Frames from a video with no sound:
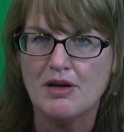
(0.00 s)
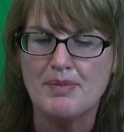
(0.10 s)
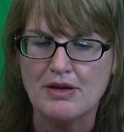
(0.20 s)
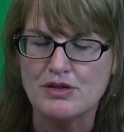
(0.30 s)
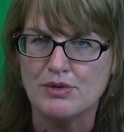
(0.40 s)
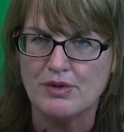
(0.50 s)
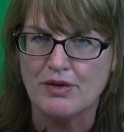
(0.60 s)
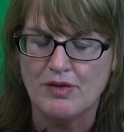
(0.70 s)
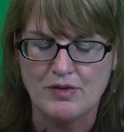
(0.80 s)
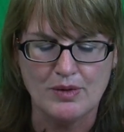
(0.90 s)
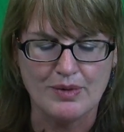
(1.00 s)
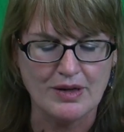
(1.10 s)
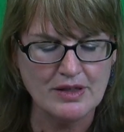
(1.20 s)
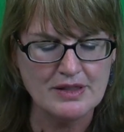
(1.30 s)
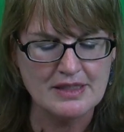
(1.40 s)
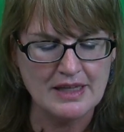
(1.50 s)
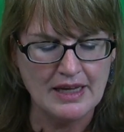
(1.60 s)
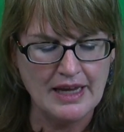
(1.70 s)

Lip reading: about 250 words,